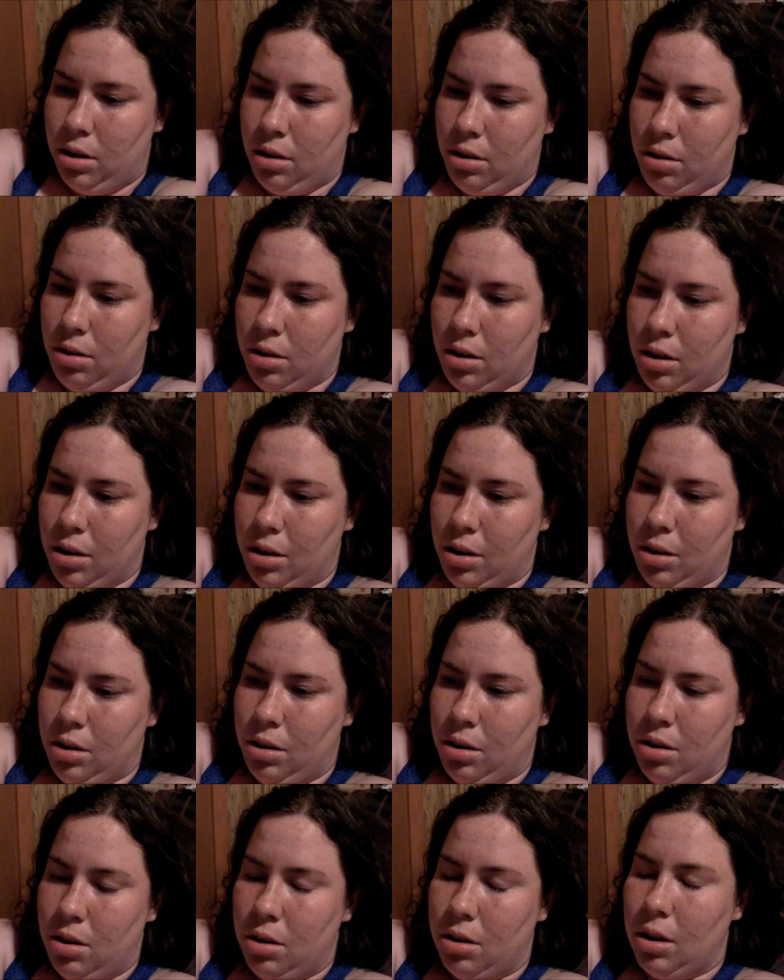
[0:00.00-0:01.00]
And
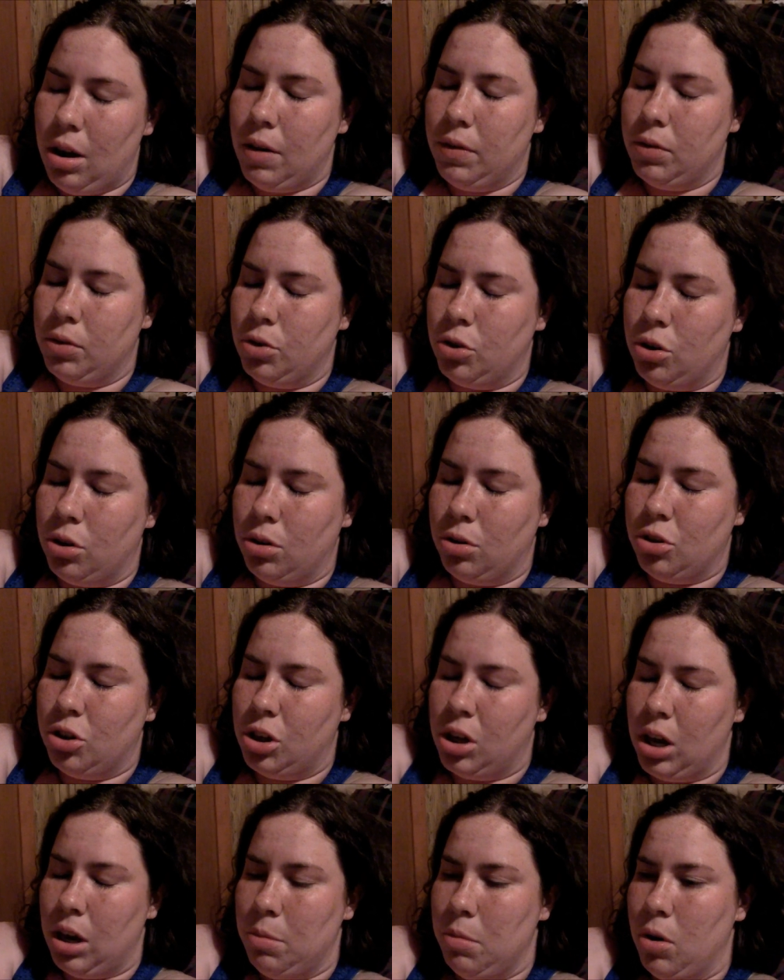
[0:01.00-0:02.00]
then, after church,
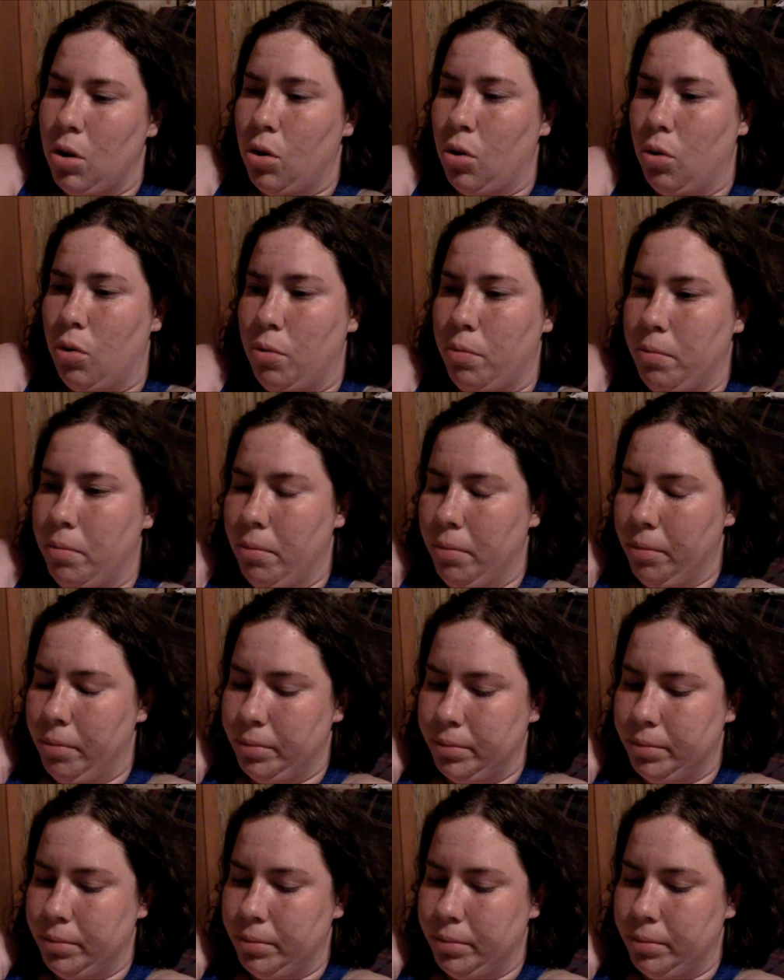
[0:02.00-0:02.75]
came home,